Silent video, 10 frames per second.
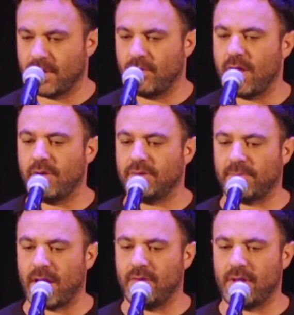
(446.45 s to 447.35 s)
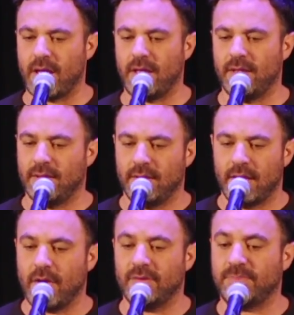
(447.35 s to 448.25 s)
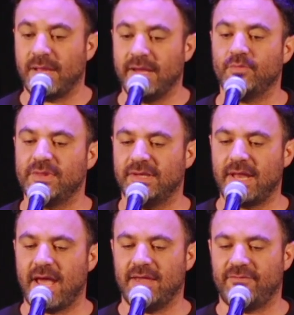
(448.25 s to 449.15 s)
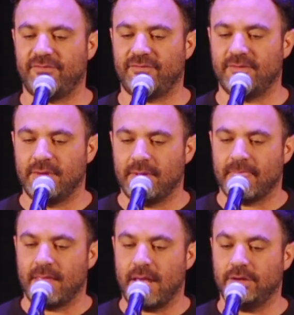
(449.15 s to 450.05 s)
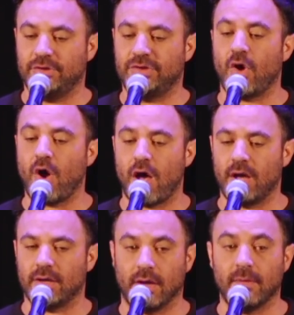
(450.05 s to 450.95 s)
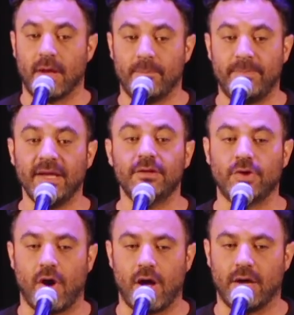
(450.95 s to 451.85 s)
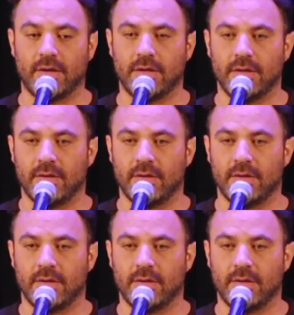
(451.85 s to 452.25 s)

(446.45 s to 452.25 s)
well, I was playing with a knife, and a dog, a big dog,